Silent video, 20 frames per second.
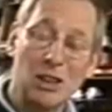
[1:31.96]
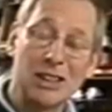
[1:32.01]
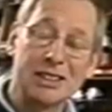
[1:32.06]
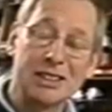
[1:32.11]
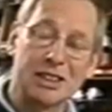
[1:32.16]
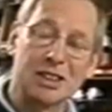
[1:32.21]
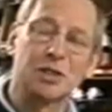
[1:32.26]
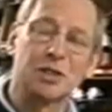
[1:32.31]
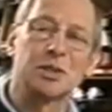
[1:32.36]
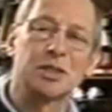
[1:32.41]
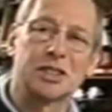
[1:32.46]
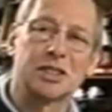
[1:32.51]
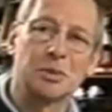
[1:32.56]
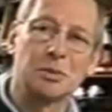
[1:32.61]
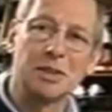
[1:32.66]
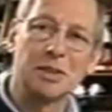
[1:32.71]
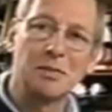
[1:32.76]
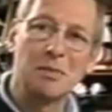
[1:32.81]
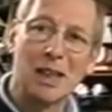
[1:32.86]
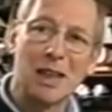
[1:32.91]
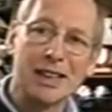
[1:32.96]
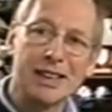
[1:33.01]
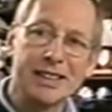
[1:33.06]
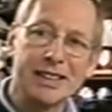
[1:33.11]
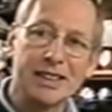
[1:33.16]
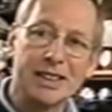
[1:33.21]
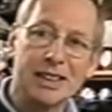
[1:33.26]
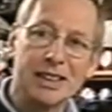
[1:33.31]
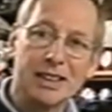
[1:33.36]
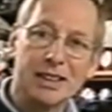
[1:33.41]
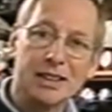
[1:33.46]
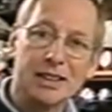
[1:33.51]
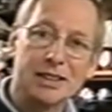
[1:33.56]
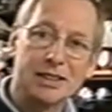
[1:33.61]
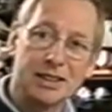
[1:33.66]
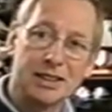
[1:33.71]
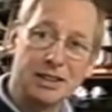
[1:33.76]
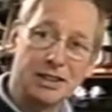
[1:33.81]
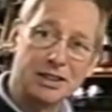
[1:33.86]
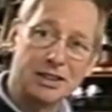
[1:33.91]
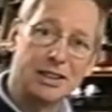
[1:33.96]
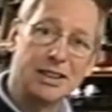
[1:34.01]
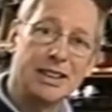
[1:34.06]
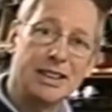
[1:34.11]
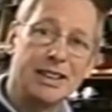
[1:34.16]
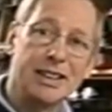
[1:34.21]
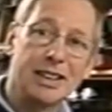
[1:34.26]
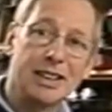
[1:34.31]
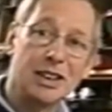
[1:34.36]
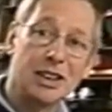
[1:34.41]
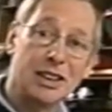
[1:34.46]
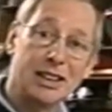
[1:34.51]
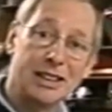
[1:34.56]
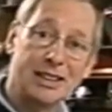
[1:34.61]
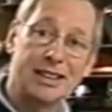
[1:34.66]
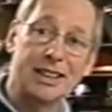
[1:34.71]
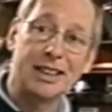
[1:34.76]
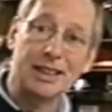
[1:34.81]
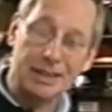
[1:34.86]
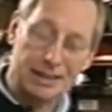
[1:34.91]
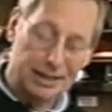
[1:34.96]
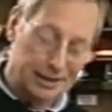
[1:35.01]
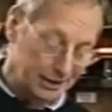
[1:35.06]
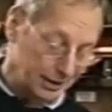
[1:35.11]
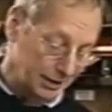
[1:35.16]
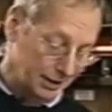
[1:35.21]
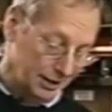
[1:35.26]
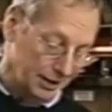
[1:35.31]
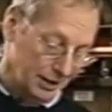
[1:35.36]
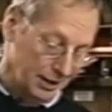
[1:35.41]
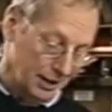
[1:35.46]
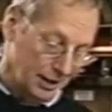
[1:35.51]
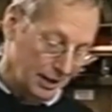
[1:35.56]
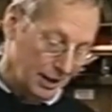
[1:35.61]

bicycles that we've made since the early 60s.